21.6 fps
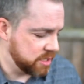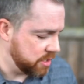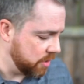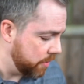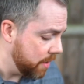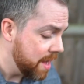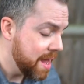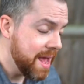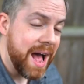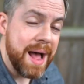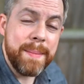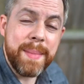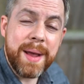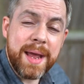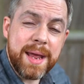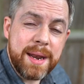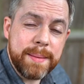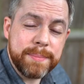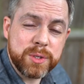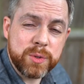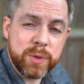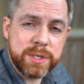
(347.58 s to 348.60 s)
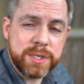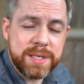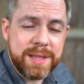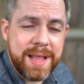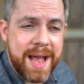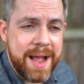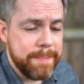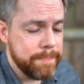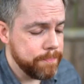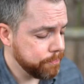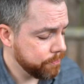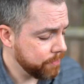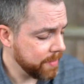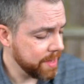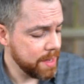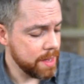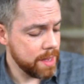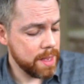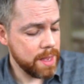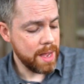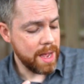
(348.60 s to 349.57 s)
So I might end up switching that.
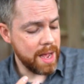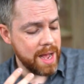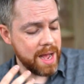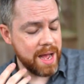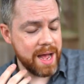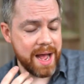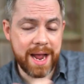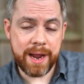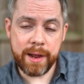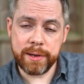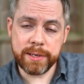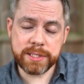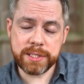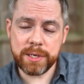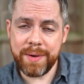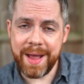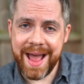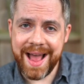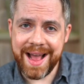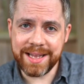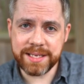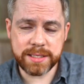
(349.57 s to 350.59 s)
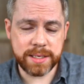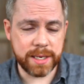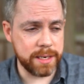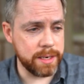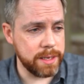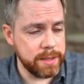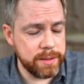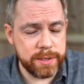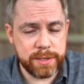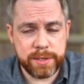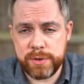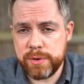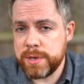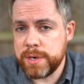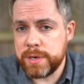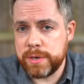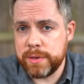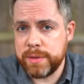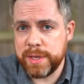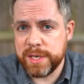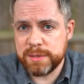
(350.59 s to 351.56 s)
I also ask, and you
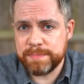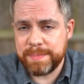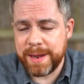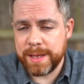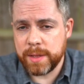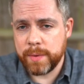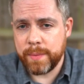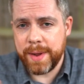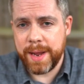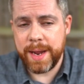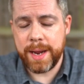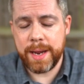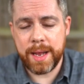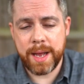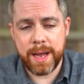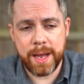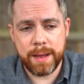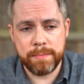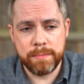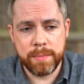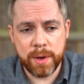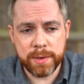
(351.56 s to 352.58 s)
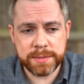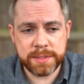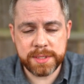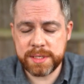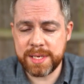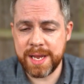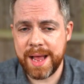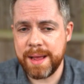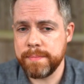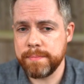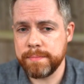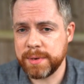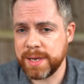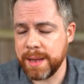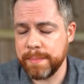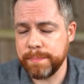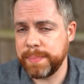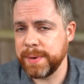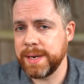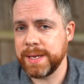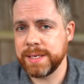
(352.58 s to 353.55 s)
can do this, by the way, most of the time
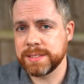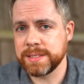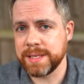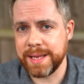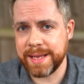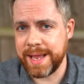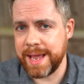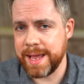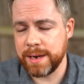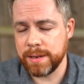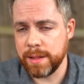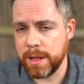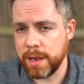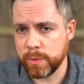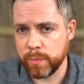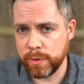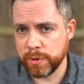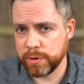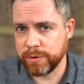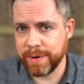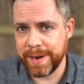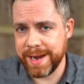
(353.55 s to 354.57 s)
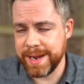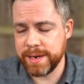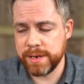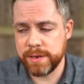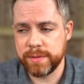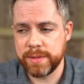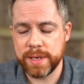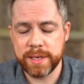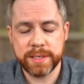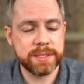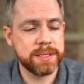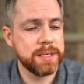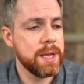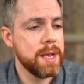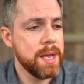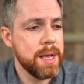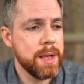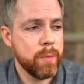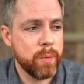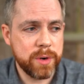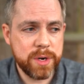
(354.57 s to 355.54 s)
companies like Analog will grant you this.
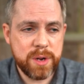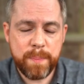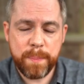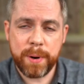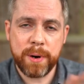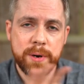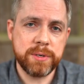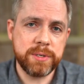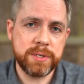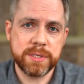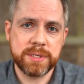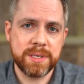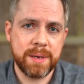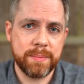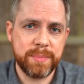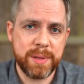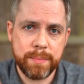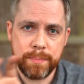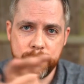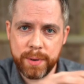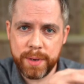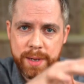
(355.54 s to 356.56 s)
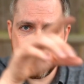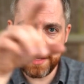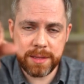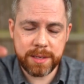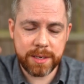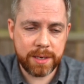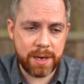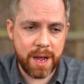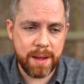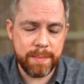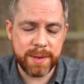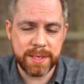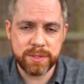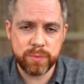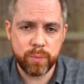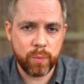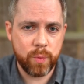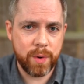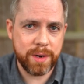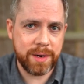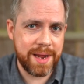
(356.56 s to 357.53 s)
When you purchase something, put in the comments
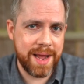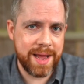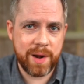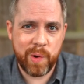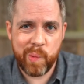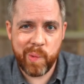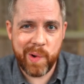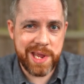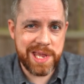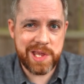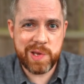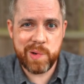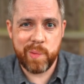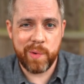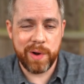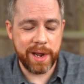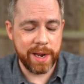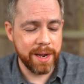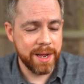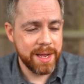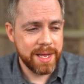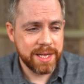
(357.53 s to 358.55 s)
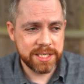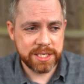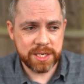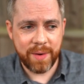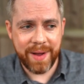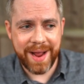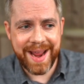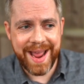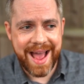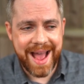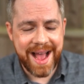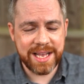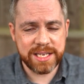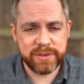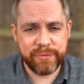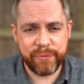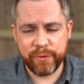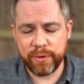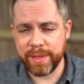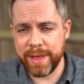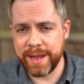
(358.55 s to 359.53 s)
what kind of weight you want. So I
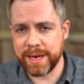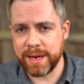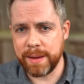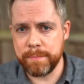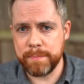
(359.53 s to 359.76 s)
ask for like a